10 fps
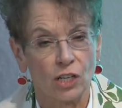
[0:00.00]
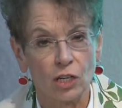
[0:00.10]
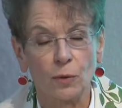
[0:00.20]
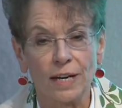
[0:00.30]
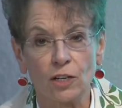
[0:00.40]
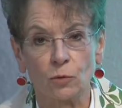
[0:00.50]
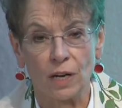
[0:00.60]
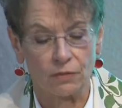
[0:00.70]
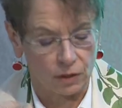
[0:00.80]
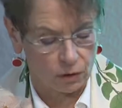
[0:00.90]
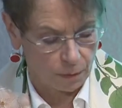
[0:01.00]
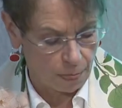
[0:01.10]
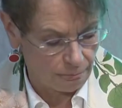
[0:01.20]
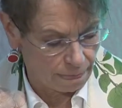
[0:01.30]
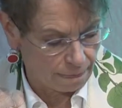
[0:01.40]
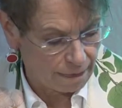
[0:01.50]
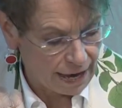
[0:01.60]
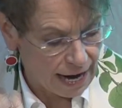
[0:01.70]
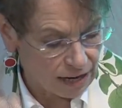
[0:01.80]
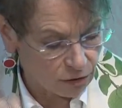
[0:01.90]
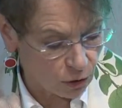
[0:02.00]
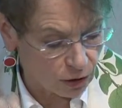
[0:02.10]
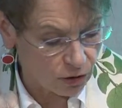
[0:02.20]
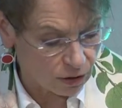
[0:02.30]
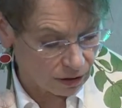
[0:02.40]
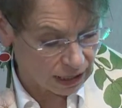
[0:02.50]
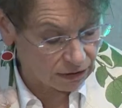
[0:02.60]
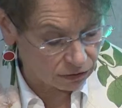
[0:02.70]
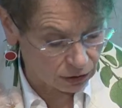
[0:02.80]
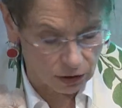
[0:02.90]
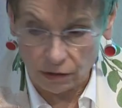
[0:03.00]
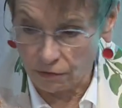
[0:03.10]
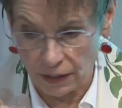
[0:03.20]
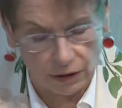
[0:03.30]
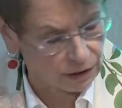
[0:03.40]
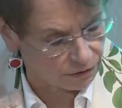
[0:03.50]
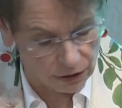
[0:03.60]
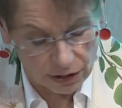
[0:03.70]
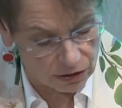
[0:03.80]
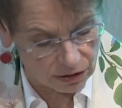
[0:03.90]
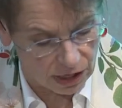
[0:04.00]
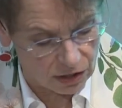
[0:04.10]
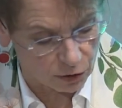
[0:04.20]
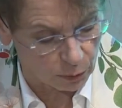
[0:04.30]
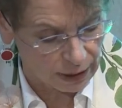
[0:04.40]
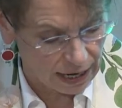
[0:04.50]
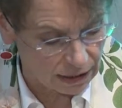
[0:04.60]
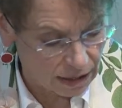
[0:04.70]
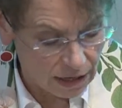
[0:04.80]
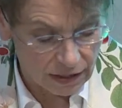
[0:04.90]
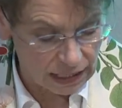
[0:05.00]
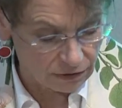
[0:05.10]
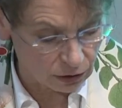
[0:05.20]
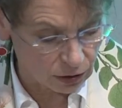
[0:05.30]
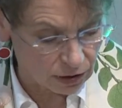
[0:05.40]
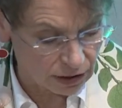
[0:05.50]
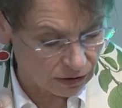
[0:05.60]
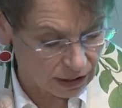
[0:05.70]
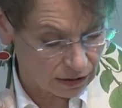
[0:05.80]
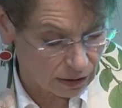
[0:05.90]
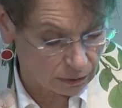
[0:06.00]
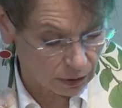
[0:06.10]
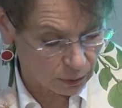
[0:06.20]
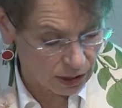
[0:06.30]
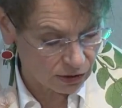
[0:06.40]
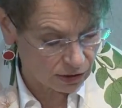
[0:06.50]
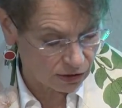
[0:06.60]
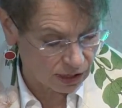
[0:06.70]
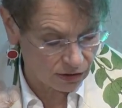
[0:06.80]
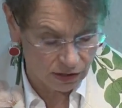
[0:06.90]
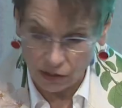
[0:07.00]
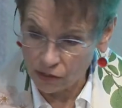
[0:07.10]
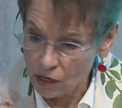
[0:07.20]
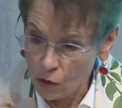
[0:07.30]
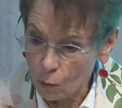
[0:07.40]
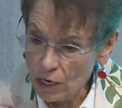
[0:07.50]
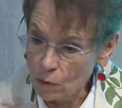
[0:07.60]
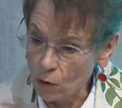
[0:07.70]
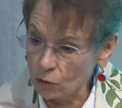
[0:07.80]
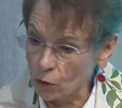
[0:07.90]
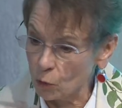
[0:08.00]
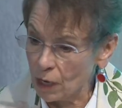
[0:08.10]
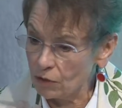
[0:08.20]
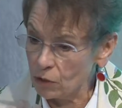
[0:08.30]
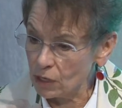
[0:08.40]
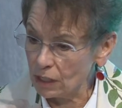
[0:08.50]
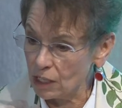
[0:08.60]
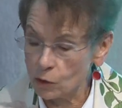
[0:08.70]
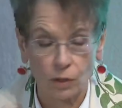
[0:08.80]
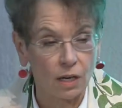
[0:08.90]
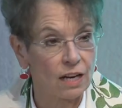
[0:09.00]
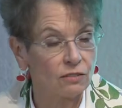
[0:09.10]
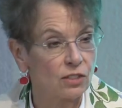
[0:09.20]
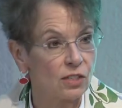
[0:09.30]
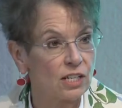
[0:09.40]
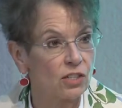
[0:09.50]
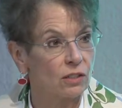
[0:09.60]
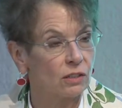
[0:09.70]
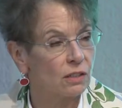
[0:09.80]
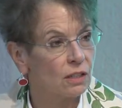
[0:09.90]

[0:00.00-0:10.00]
generating revenue. And of course, they have learned, the very successful brand, they have learned, and the president says this, we won't grow revenues unless we're conversational.